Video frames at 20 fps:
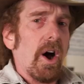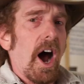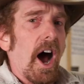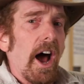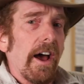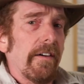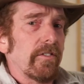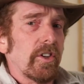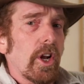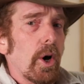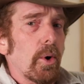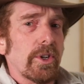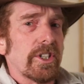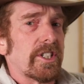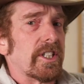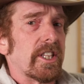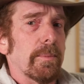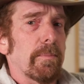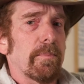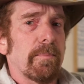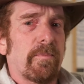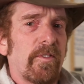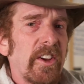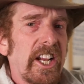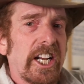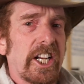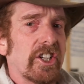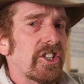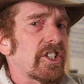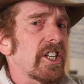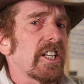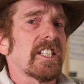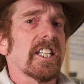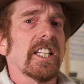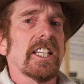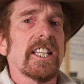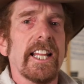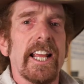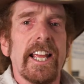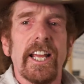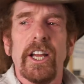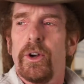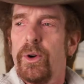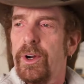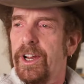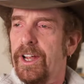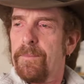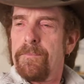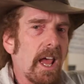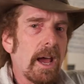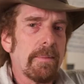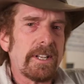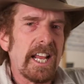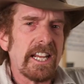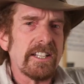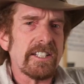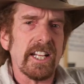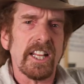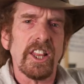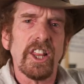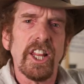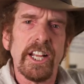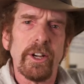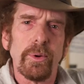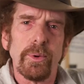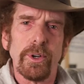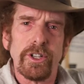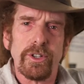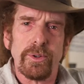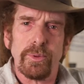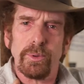I've noticed the finish is lingering. I'm tasting licorice